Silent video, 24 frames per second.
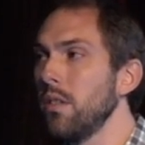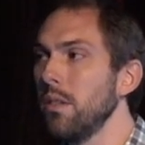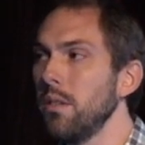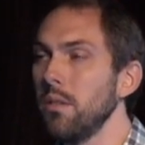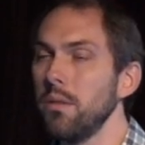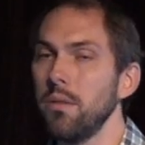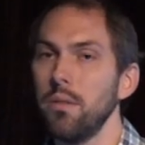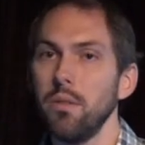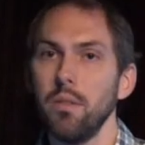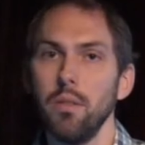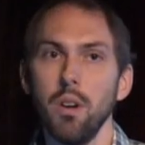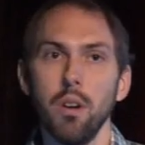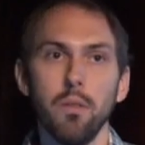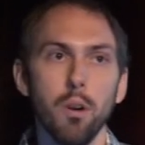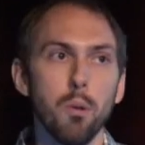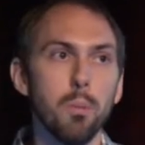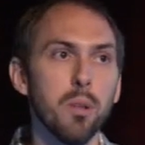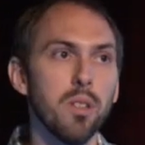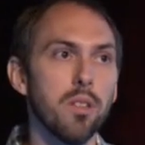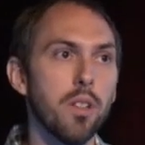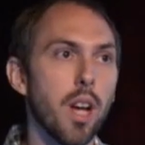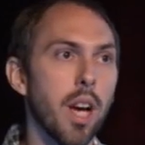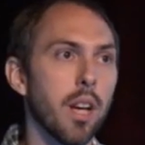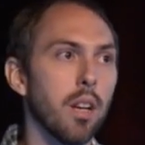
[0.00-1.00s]
of
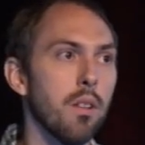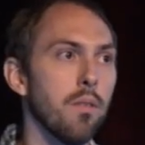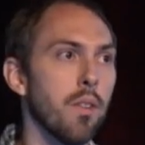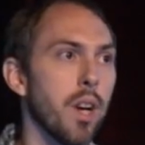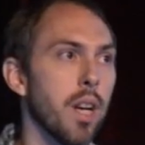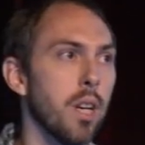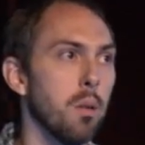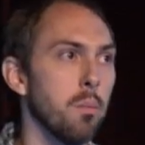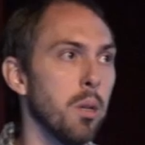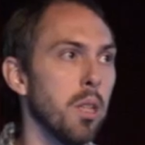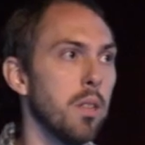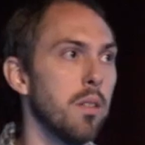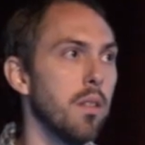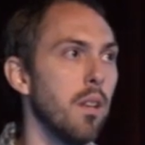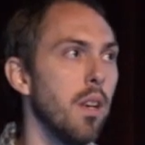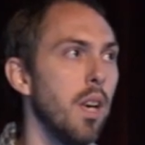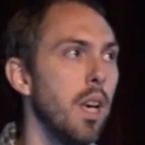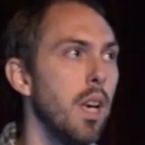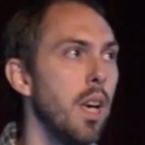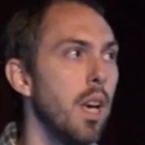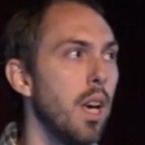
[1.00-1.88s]
OpenStack environments.